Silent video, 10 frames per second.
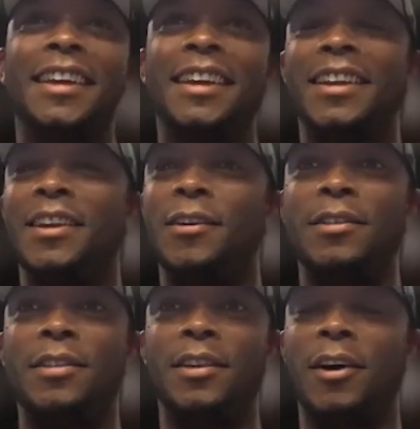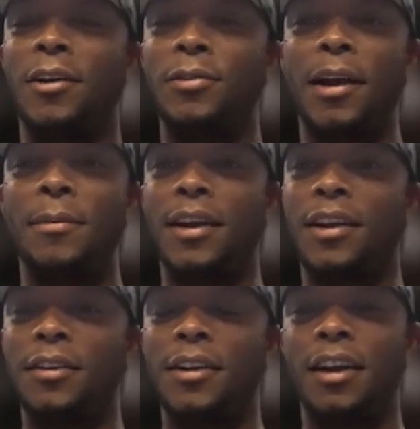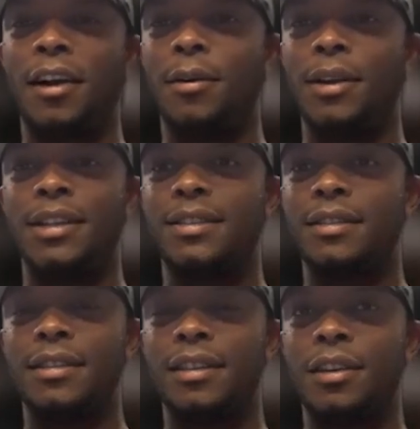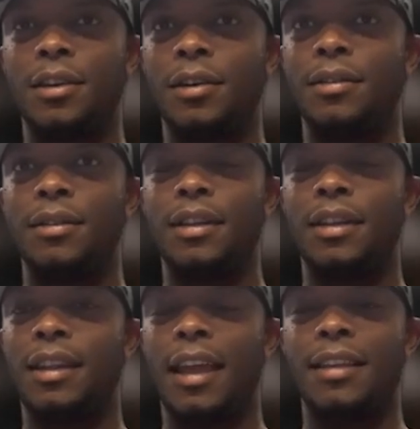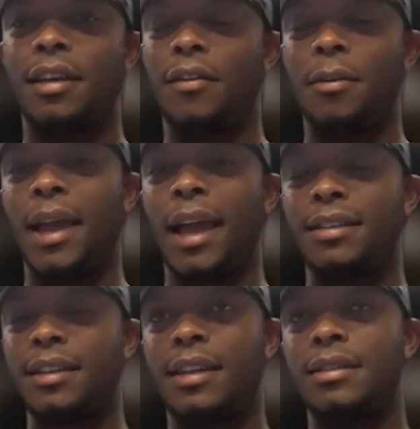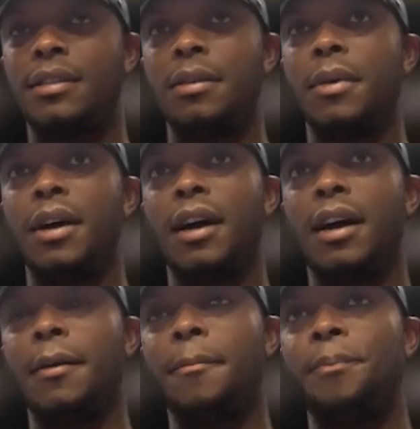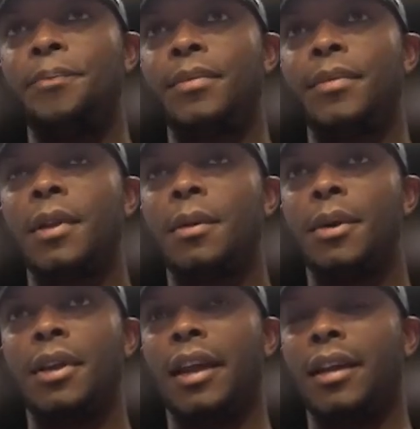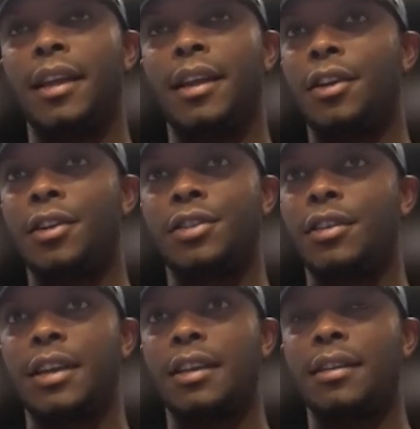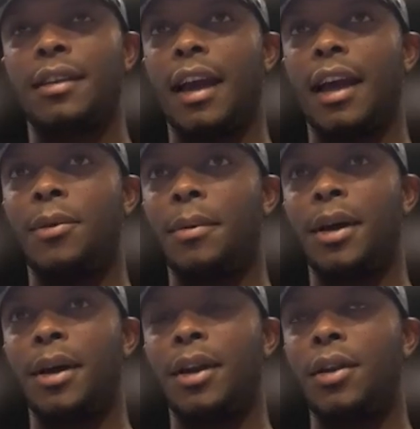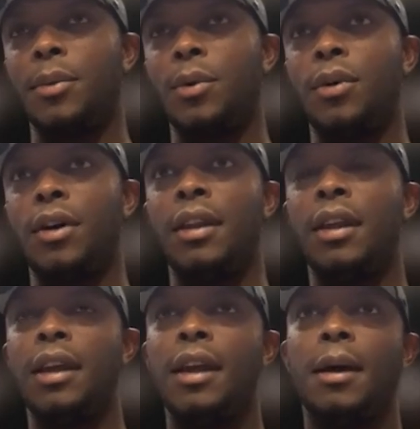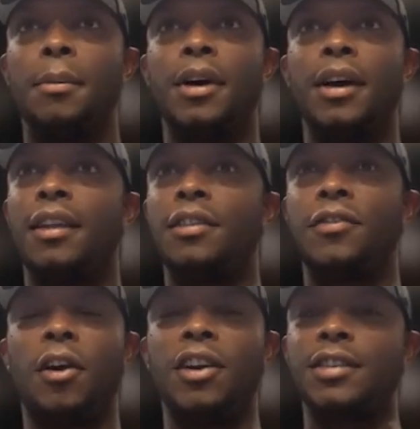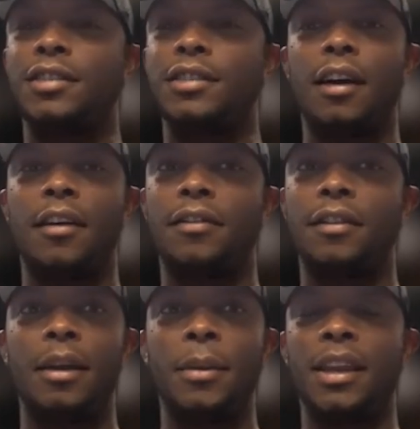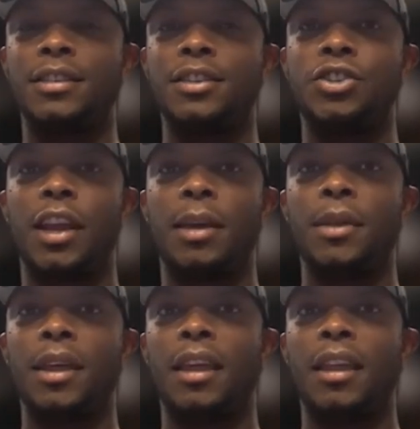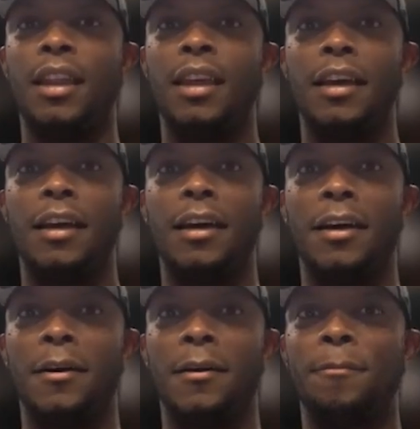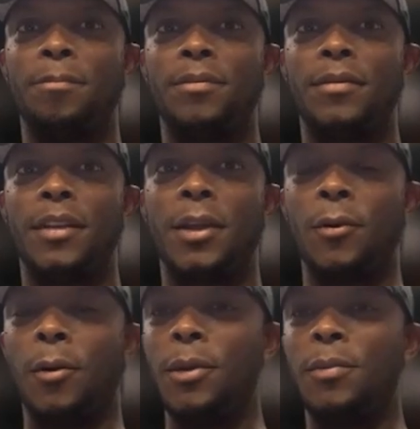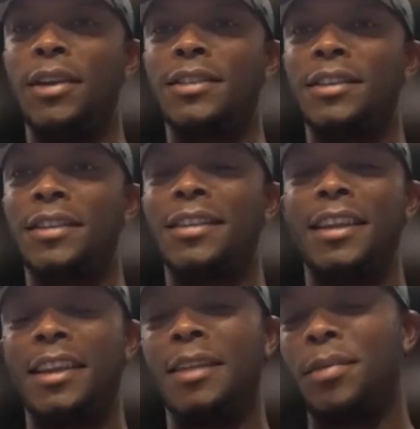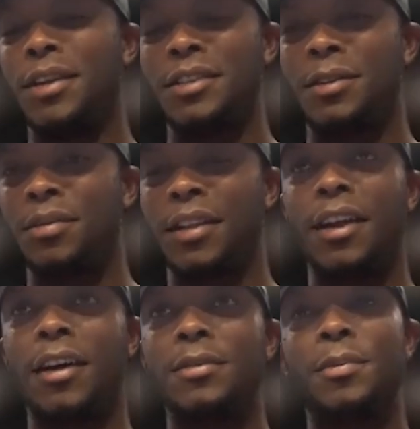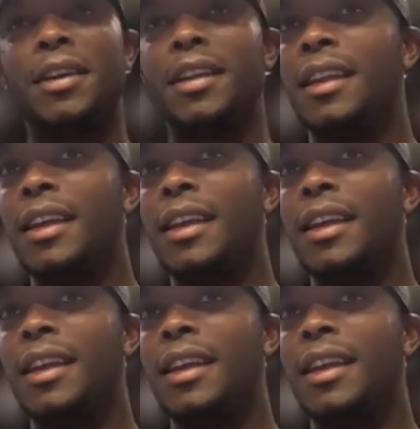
you know, all throughout my career, I always you know had tough at bats against him. Um, but yeah, Clayton Kershaw's got to be my number one. But as far as stuff, I mean, it's a shame that um, he won't be pitching. They didn't pitch in the playoffs, but